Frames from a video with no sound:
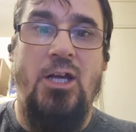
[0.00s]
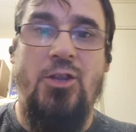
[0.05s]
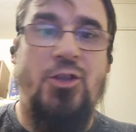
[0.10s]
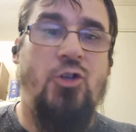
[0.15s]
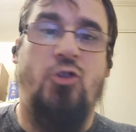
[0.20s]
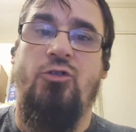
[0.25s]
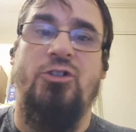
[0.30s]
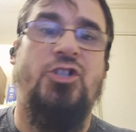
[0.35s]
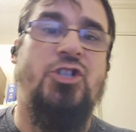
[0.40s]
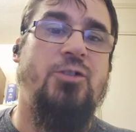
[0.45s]

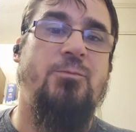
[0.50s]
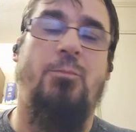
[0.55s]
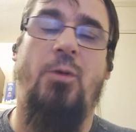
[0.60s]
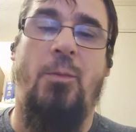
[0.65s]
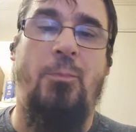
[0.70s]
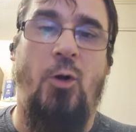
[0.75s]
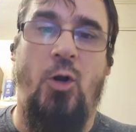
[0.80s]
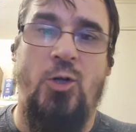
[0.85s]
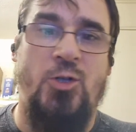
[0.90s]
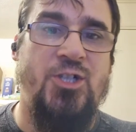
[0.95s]
The Christian
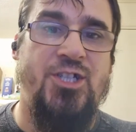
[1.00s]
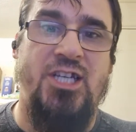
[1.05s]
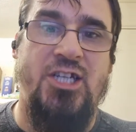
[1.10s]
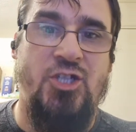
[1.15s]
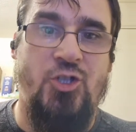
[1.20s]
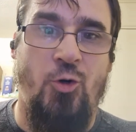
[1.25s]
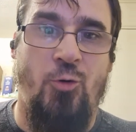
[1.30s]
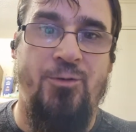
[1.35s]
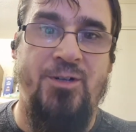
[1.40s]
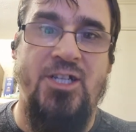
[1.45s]
apologist
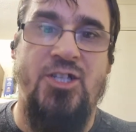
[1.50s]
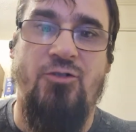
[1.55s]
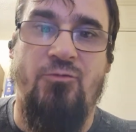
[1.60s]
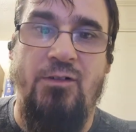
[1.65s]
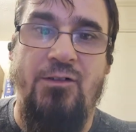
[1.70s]
historians are